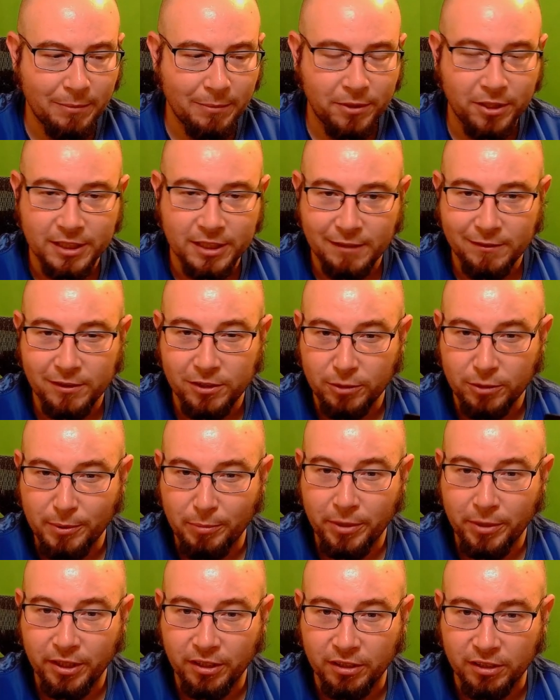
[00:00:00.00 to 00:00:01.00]
It does have a little bit
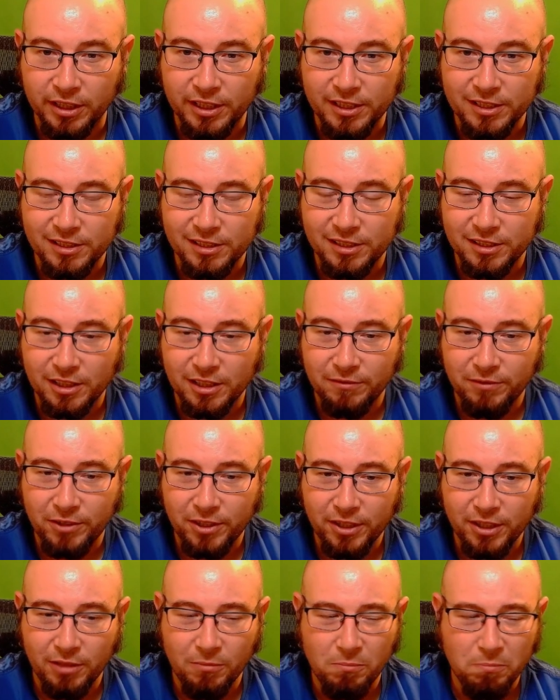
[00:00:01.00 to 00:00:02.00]
bigger lens and stuff in
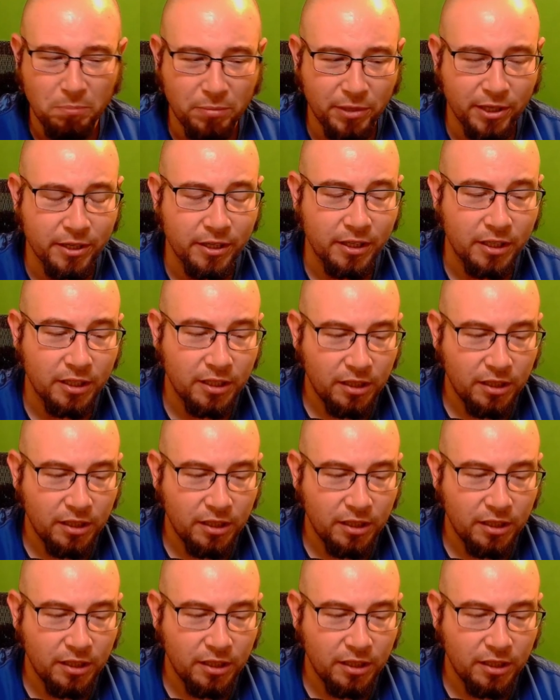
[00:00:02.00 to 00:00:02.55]
it, but